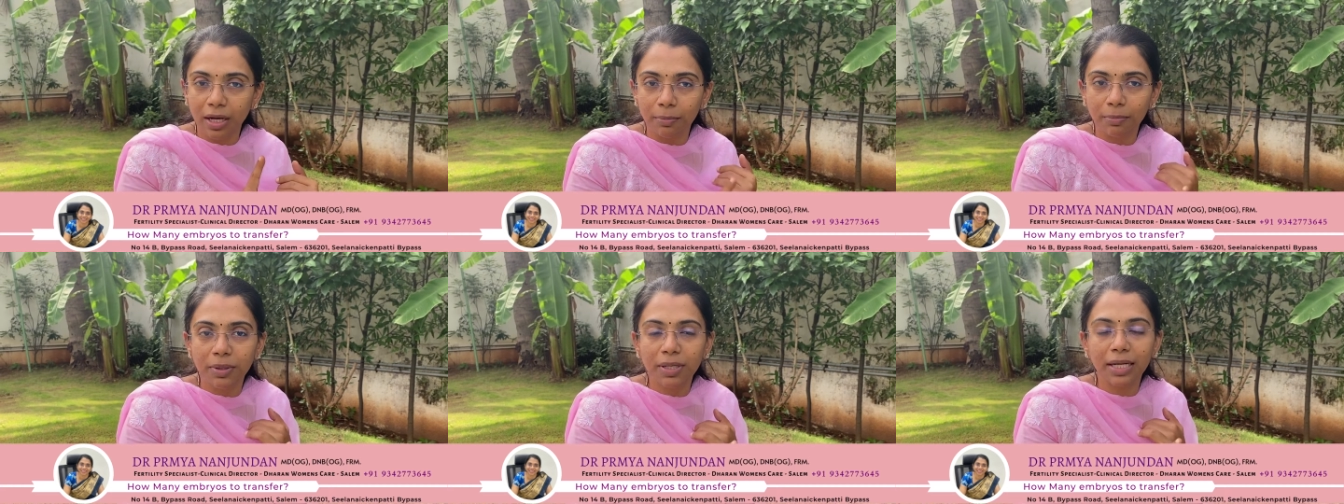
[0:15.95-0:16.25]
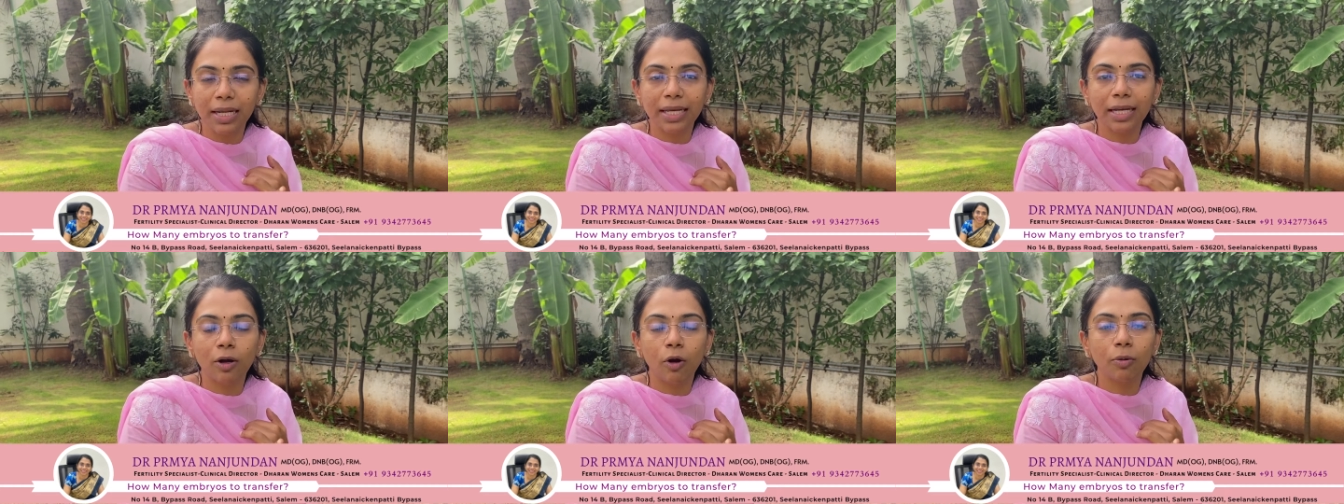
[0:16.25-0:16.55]
couple
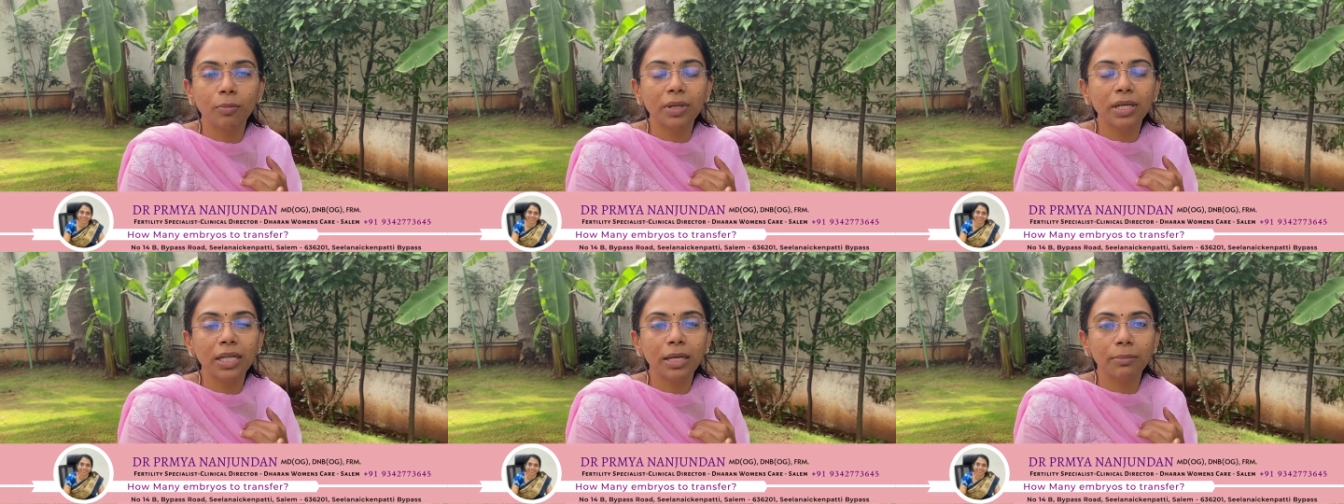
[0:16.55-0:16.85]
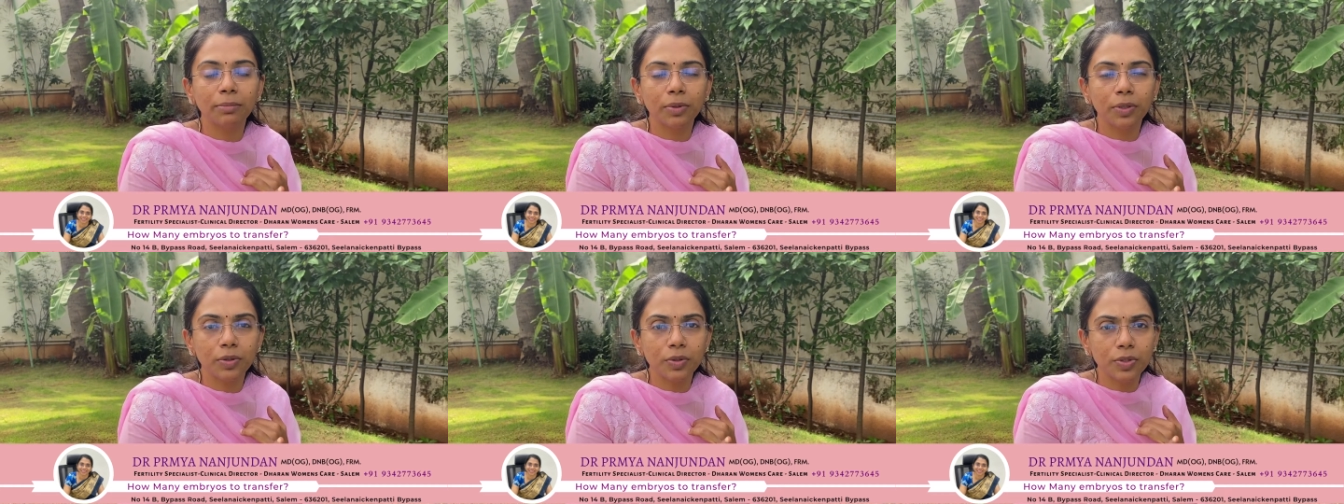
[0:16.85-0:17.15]
like how many
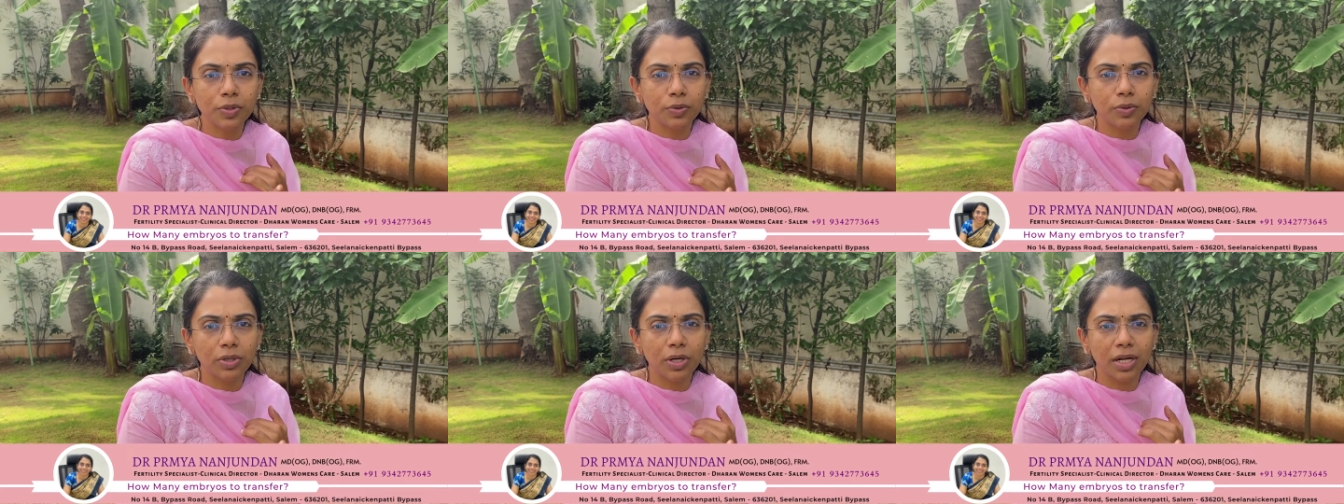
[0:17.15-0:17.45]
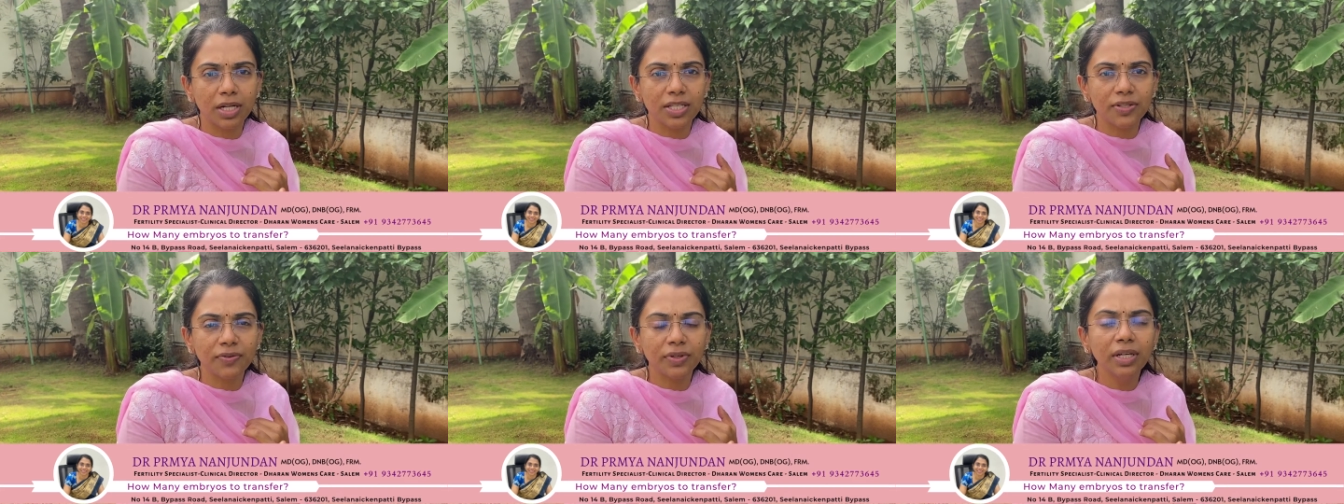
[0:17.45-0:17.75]
embryos to
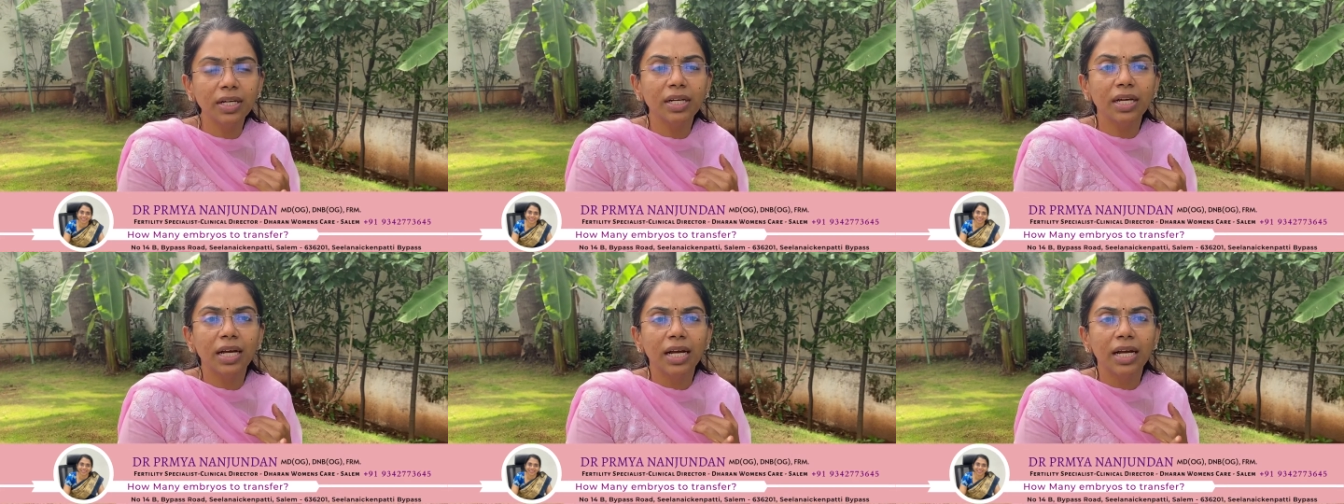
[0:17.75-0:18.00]
transfer.